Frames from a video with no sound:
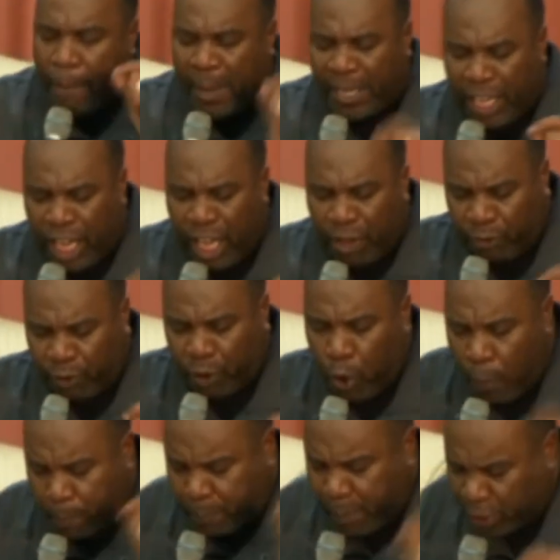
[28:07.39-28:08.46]
but if
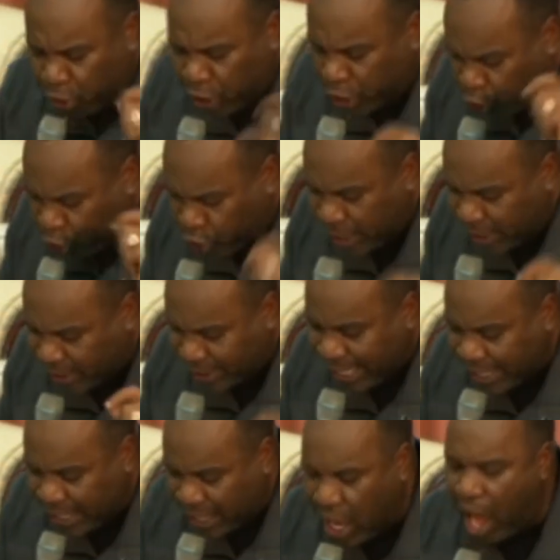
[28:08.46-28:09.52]
you put your trust
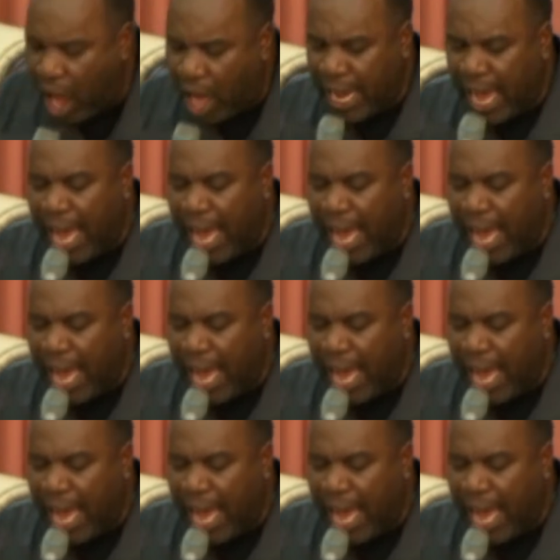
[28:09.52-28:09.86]
in God,